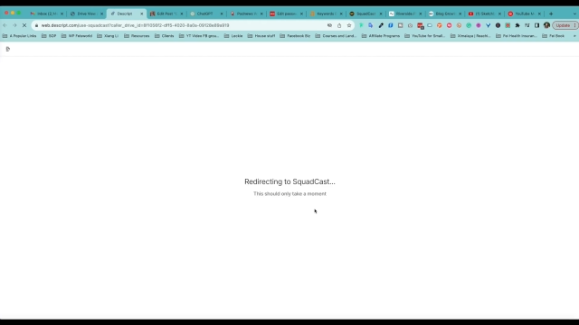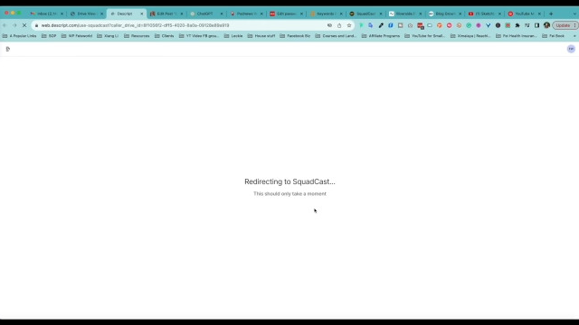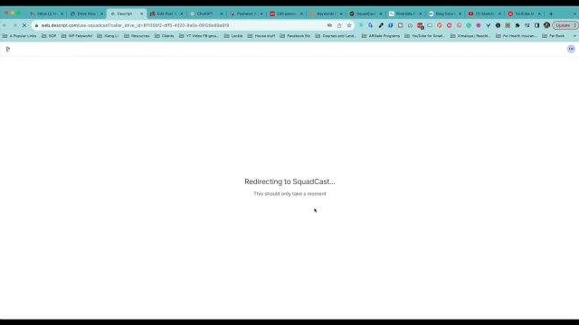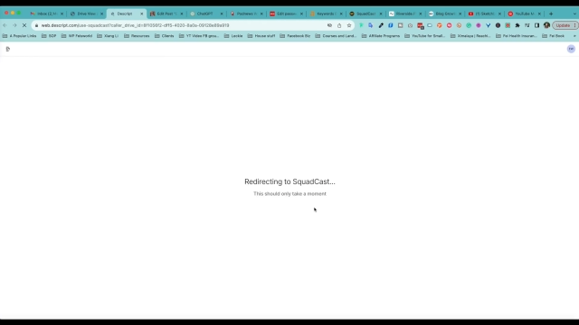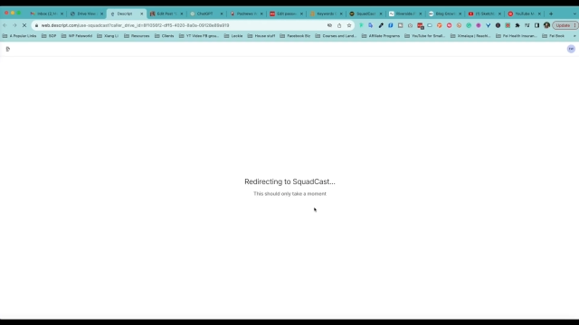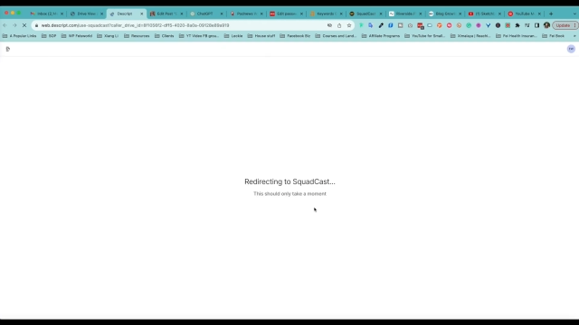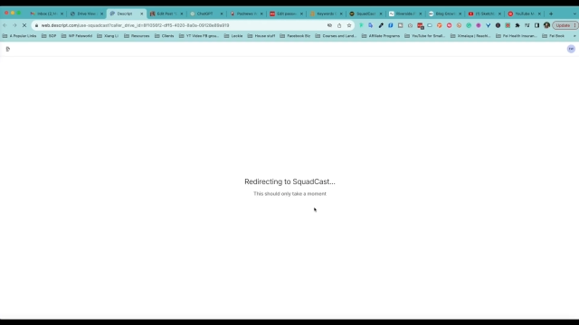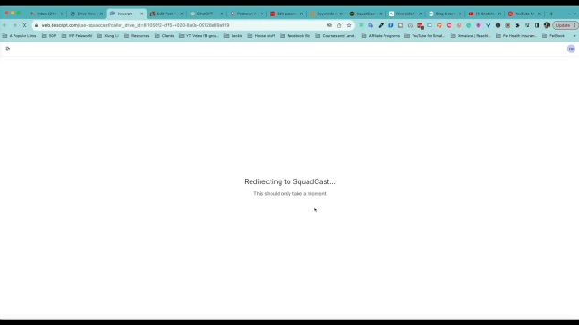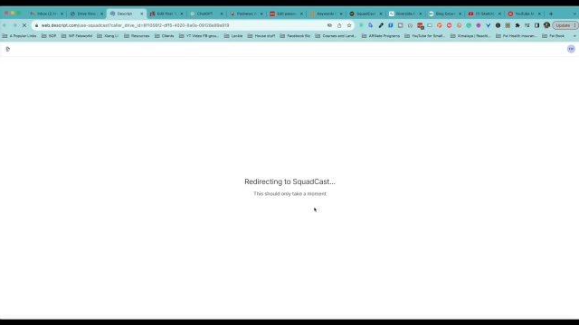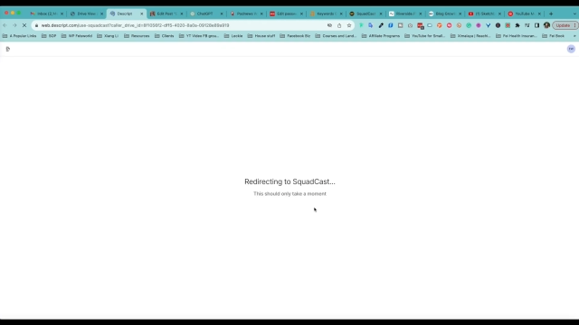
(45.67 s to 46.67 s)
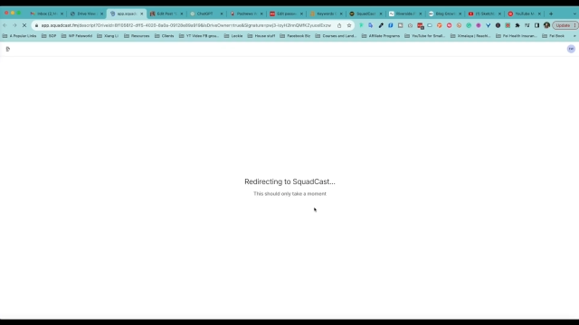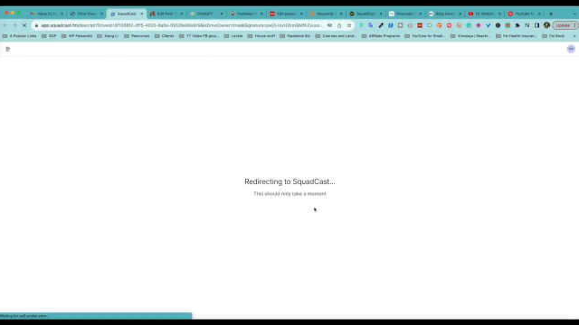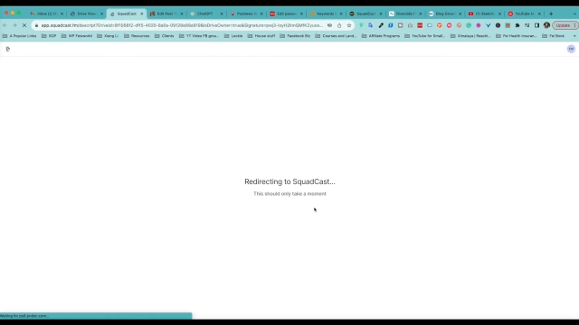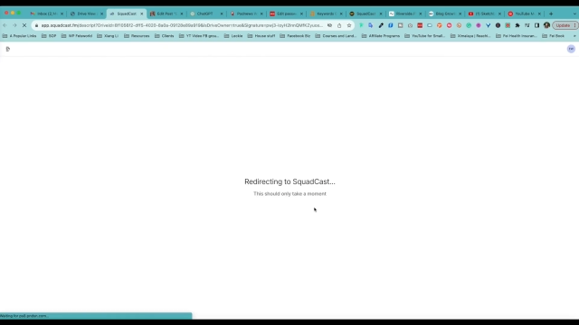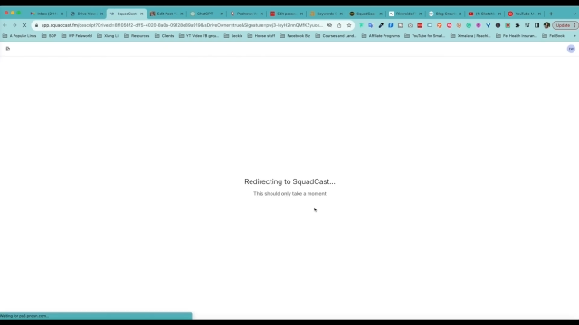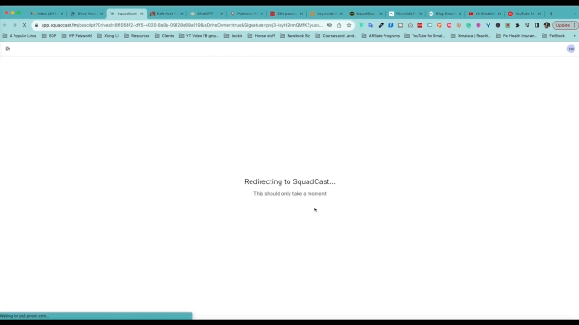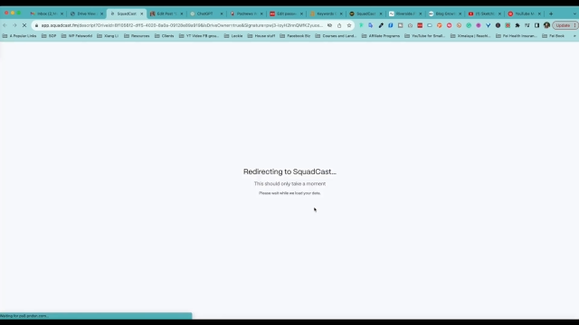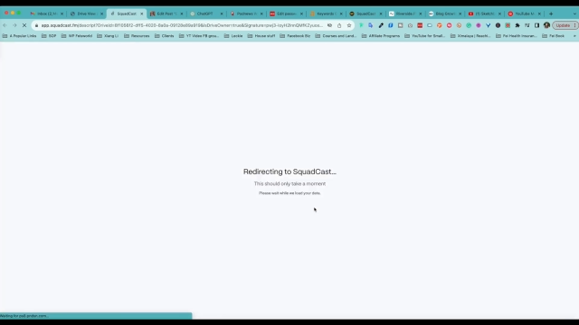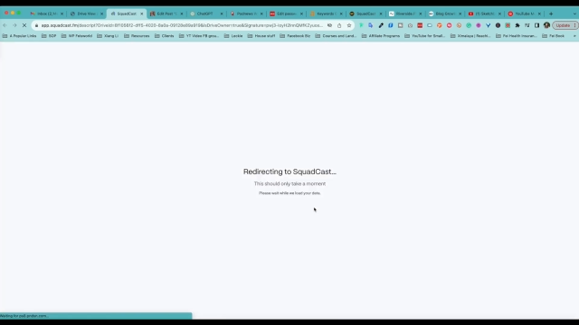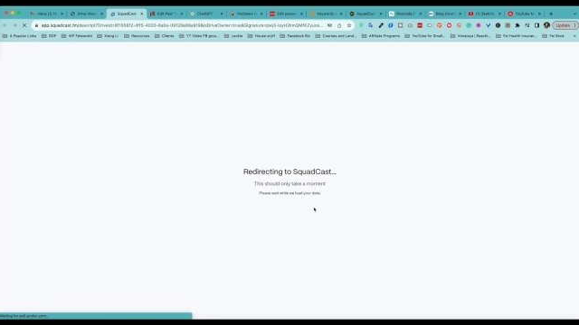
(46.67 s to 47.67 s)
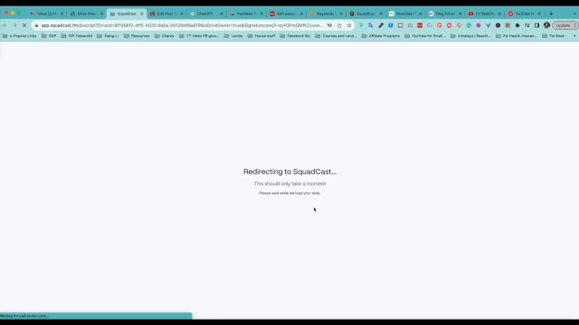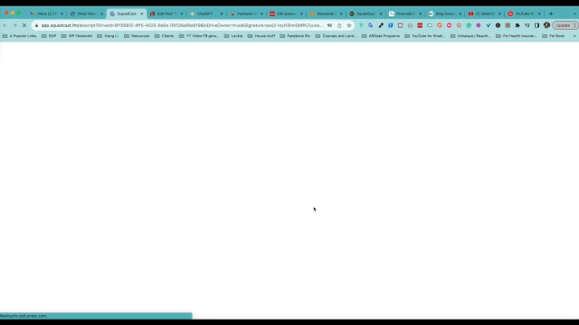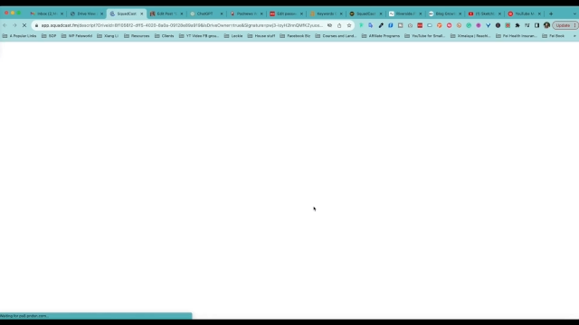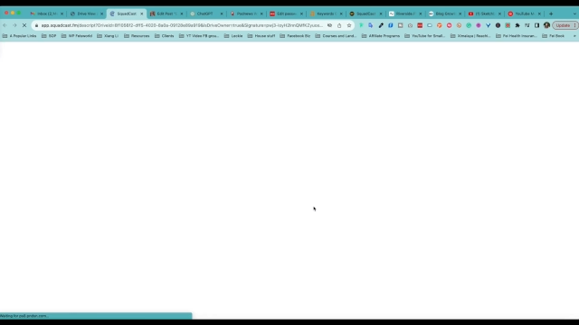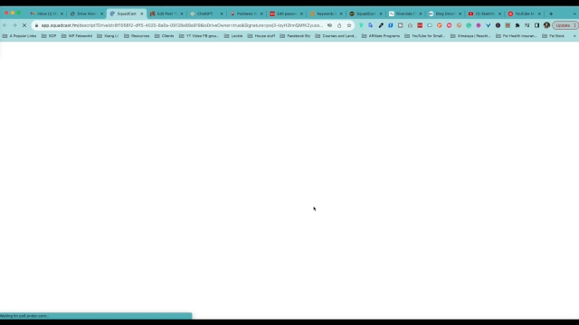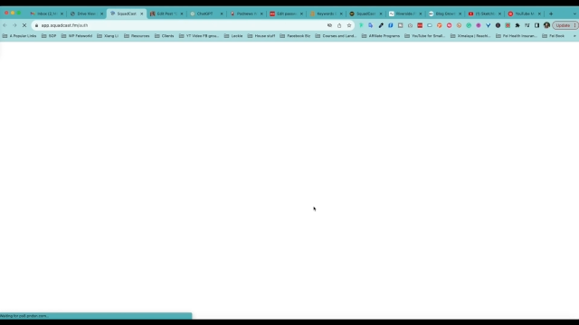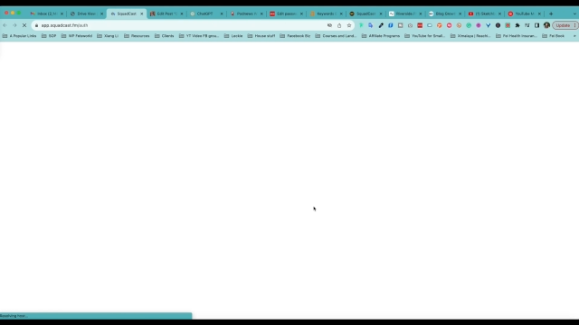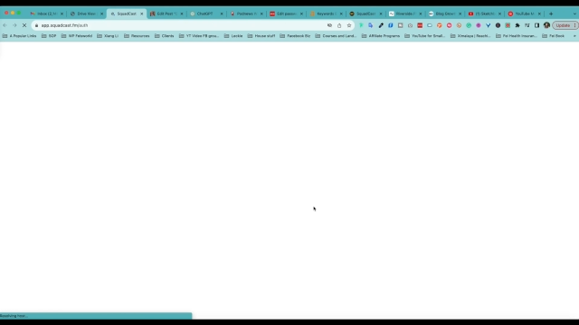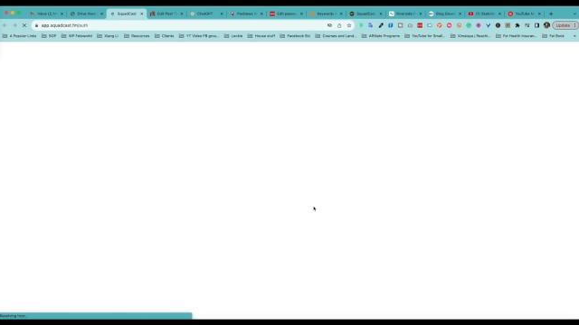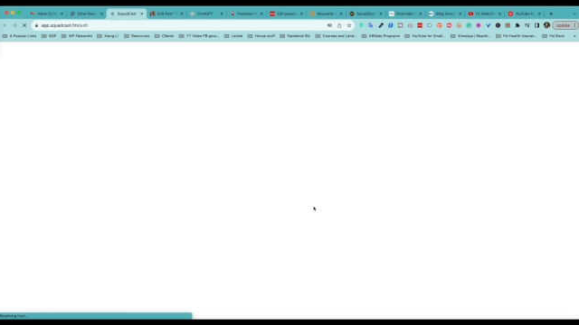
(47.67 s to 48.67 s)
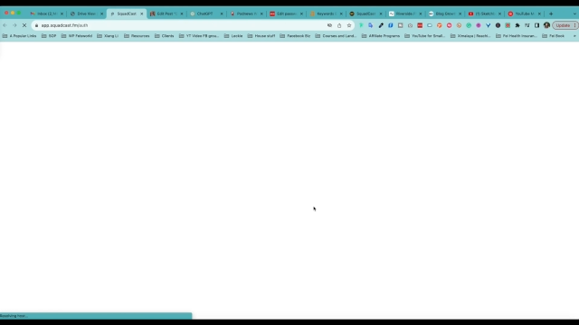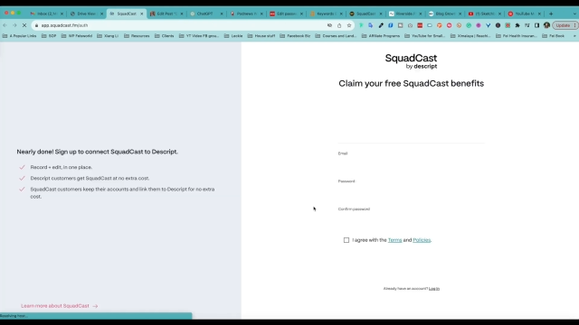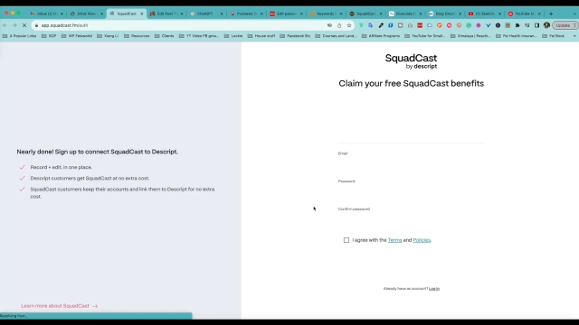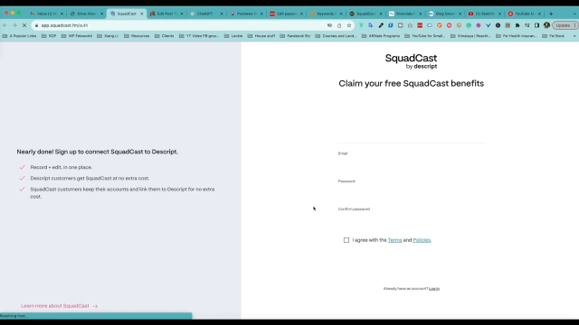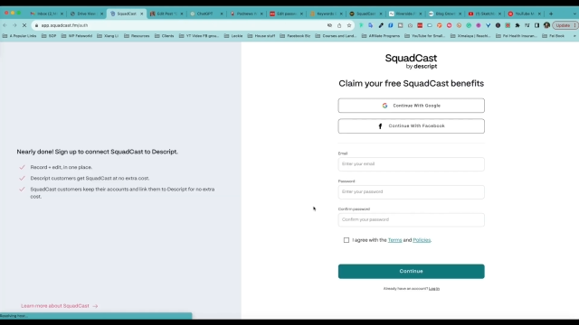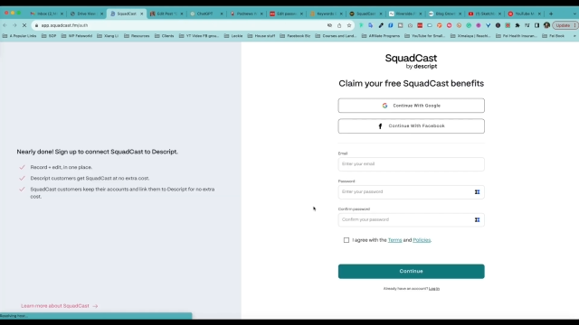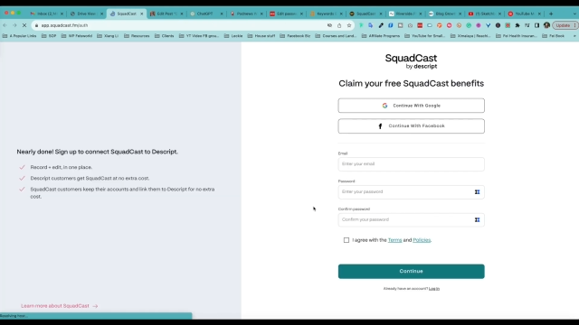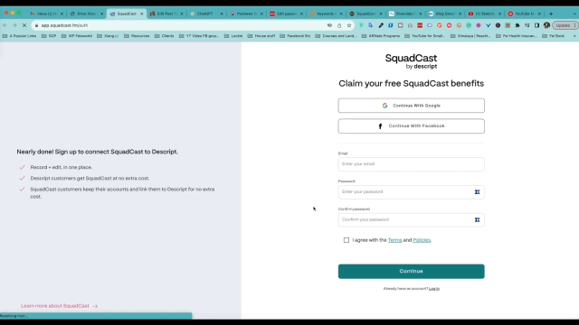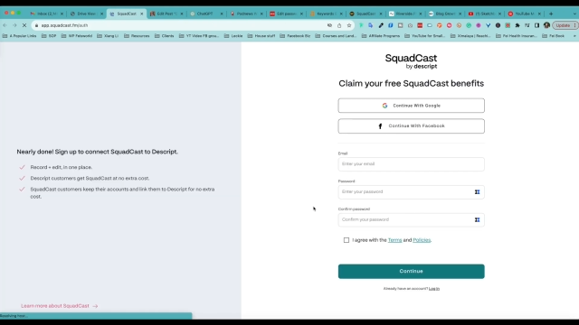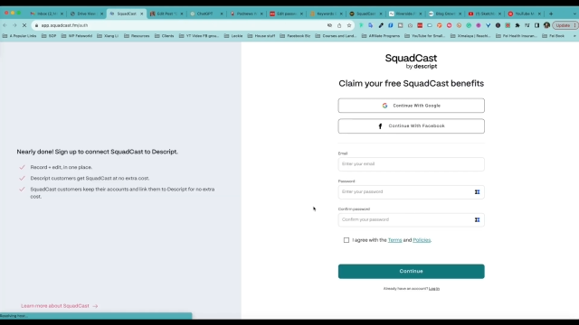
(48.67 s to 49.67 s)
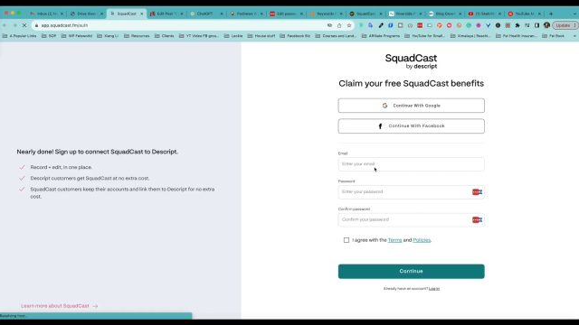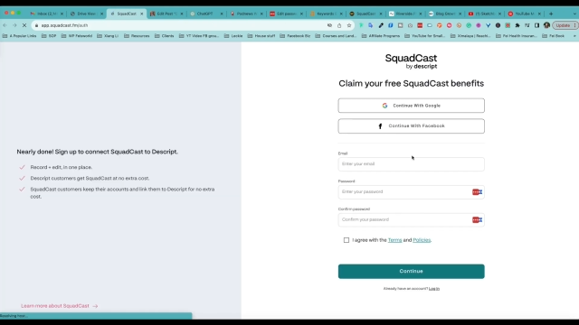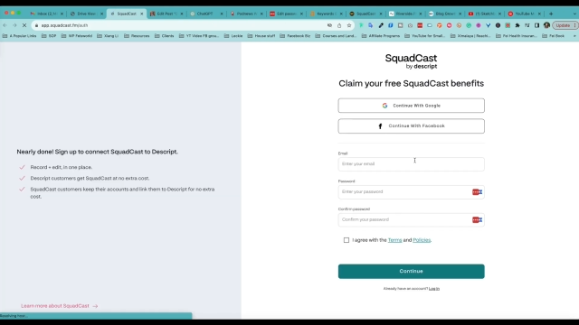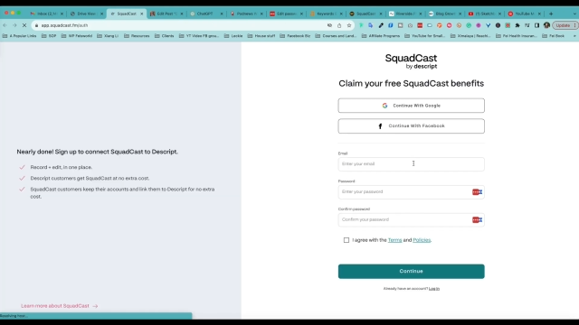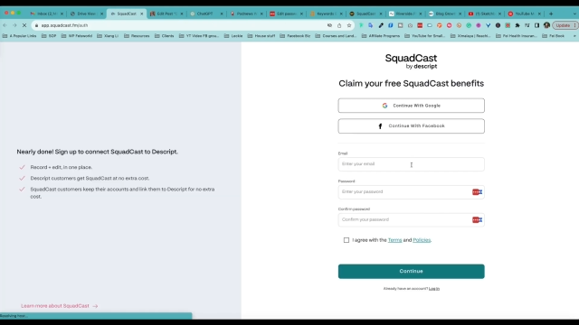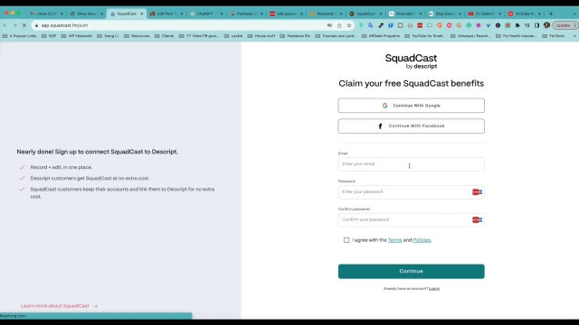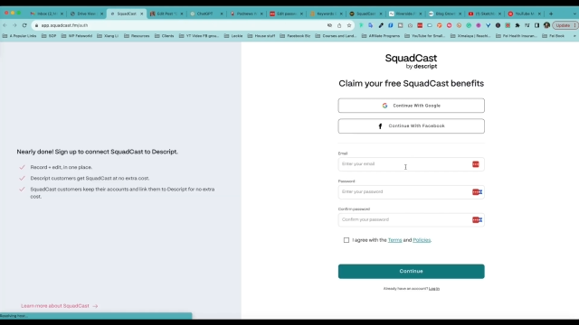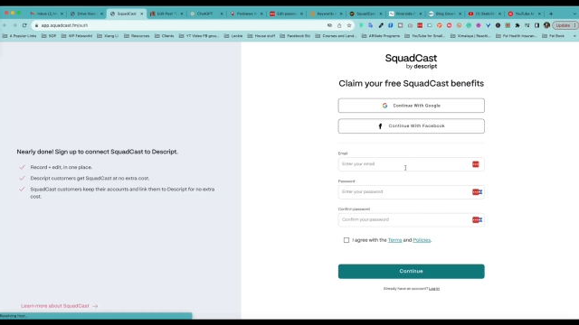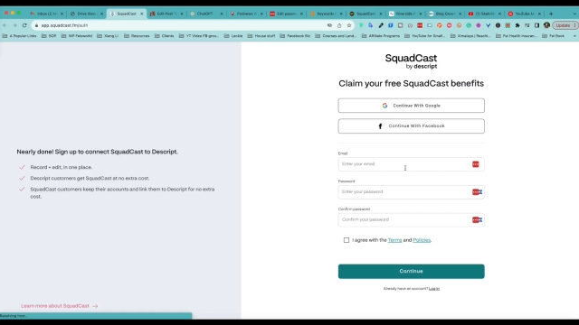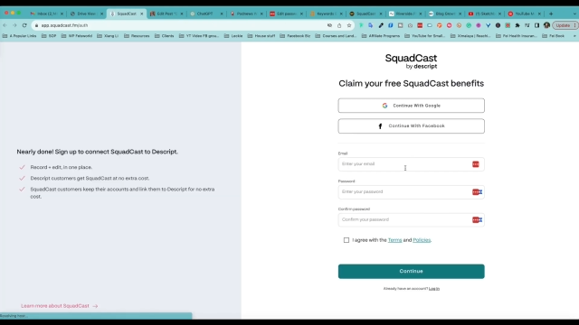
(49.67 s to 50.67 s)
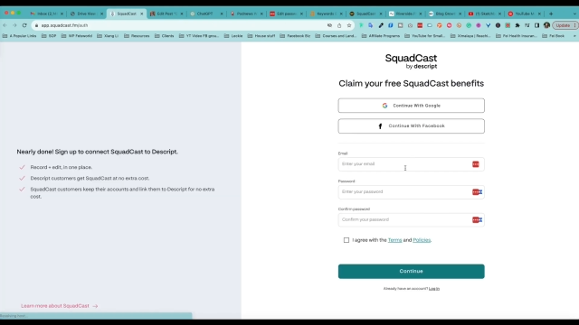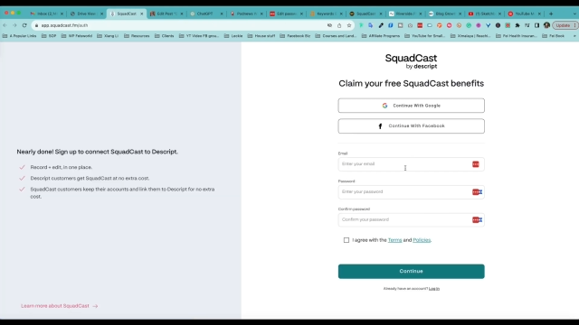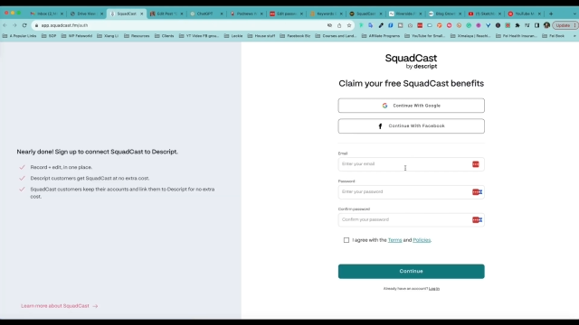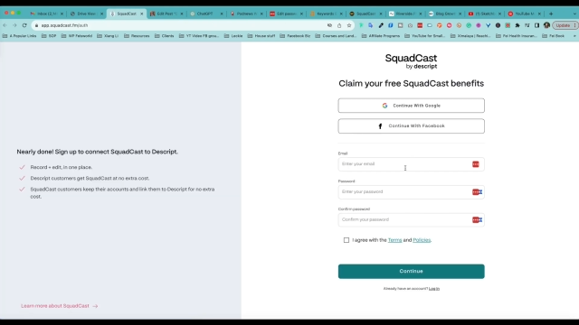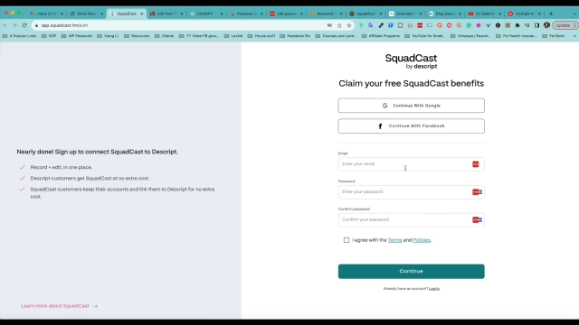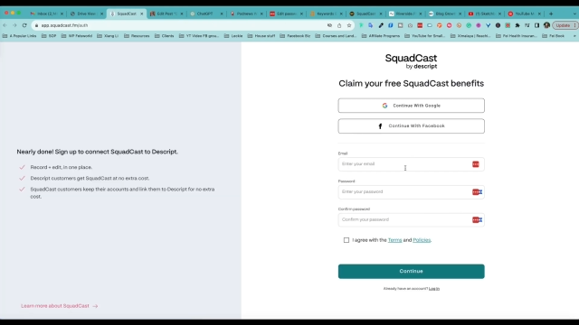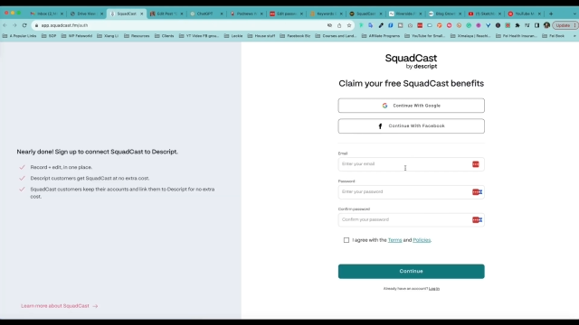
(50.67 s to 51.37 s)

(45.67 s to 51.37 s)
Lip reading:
(no speaker visible)